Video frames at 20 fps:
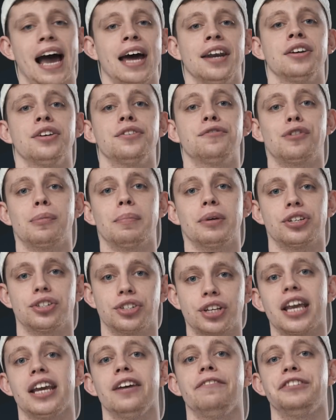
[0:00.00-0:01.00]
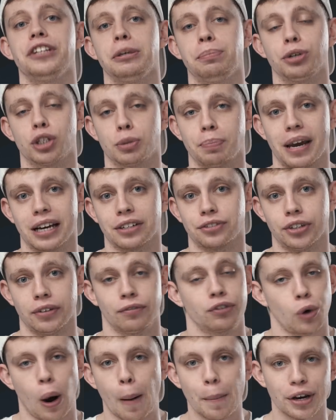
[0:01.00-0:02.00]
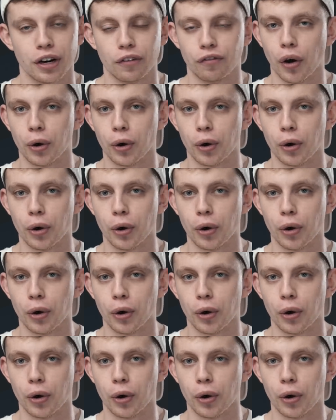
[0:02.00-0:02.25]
and from a safety perspective. So I'm gonna